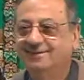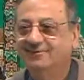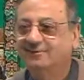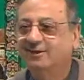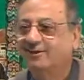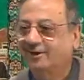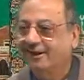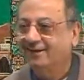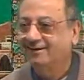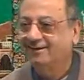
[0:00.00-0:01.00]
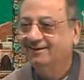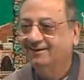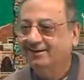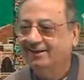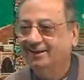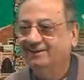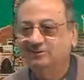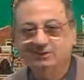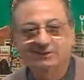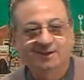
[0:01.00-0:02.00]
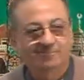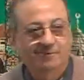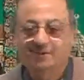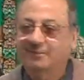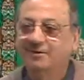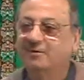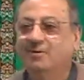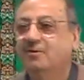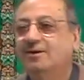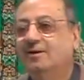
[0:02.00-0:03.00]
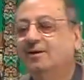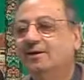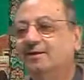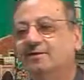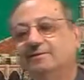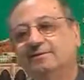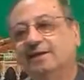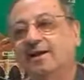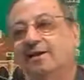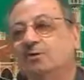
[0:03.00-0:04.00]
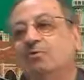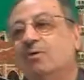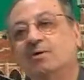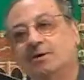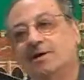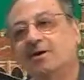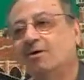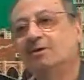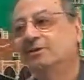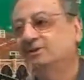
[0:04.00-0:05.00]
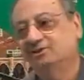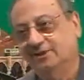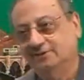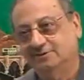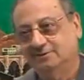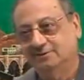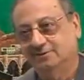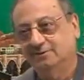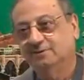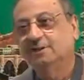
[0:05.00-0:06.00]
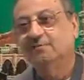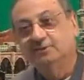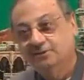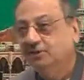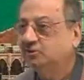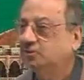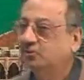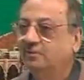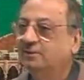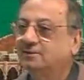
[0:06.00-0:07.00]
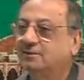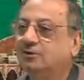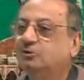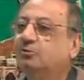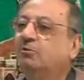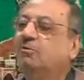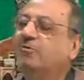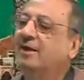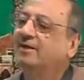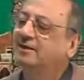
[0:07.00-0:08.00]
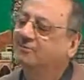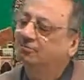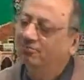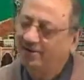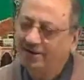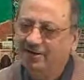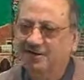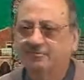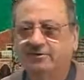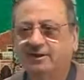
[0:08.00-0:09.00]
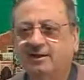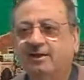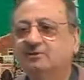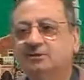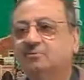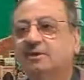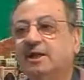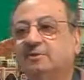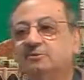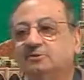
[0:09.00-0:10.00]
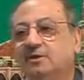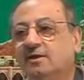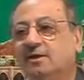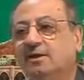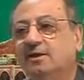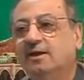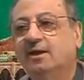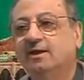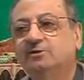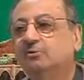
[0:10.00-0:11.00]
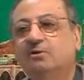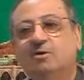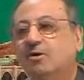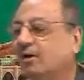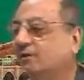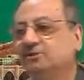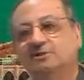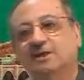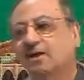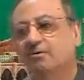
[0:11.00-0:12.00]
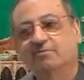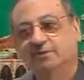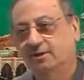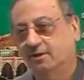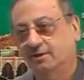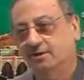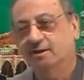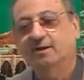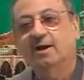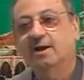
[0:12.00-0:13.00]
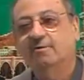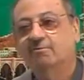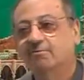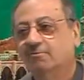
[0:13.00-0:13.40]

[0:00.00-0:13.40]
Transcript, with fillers: with a clean sheet of paper. No. There you won't learn all these things. They will teach you, but you will find it very difficult and sometimes you will not understand everything. I have